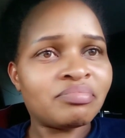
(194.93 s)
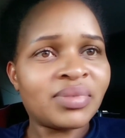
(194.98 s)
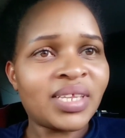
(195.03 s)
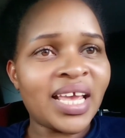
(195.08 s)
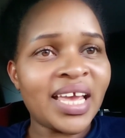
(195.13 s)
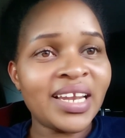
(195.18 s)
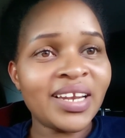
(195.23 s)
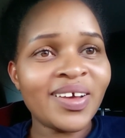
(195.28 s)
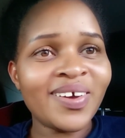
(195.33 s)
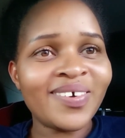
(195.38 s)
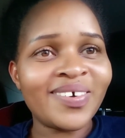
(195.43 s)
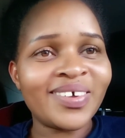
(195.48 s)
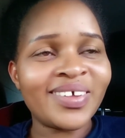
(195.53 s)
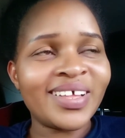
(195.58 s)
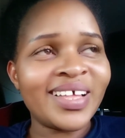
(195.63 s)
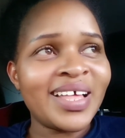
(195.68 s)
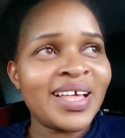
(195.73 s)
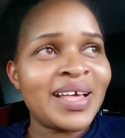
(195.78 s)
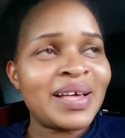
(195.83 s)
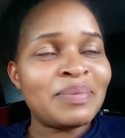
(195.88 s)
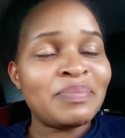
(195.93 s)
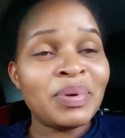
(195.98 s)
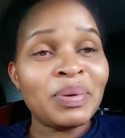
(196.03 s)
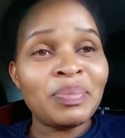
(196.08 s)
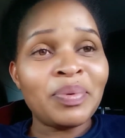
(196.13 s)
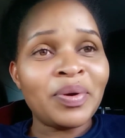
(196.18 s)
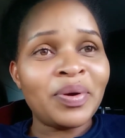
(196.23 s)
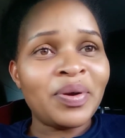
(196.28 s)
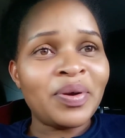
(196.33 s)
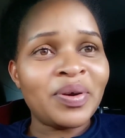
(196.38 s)
and go.
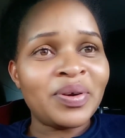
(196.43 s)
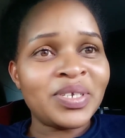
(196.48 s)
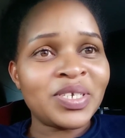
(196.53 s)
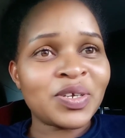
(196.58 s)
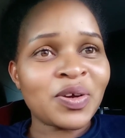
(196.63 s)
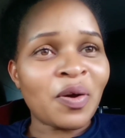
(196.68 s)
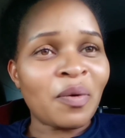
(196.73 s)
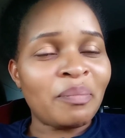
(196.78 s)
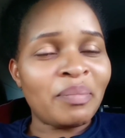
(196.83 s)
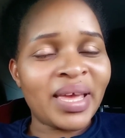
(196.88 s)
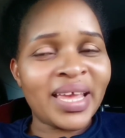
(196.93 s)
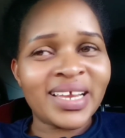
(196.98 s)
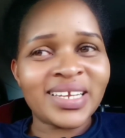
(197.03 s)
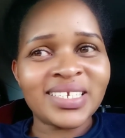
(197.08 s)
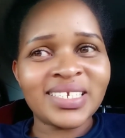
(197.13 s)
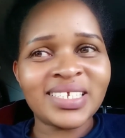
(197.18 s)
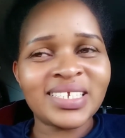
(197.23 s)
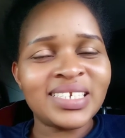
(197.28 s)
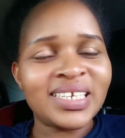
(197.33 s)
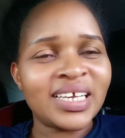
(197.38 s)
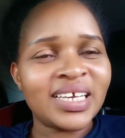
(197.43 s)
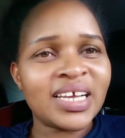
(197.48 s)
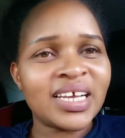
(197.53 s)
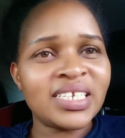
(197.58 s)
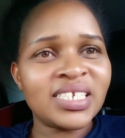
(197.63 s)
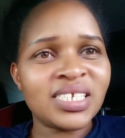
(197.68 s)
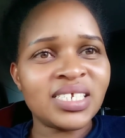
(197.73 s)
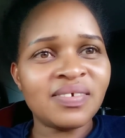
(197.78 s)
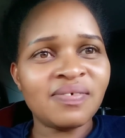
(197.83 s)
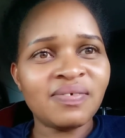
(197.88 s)
People don't comment
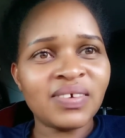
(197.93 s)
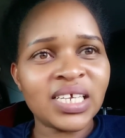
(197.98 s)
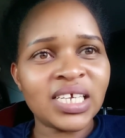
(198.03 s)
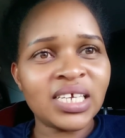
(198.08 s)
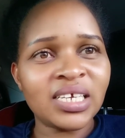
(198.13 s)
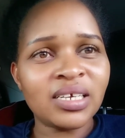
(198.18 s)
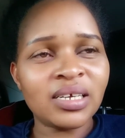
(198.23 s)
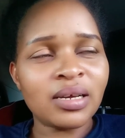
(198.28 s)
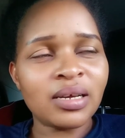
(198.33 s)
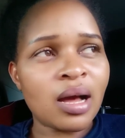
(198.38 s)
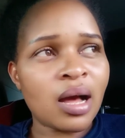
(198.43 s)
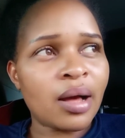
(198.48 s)
negatively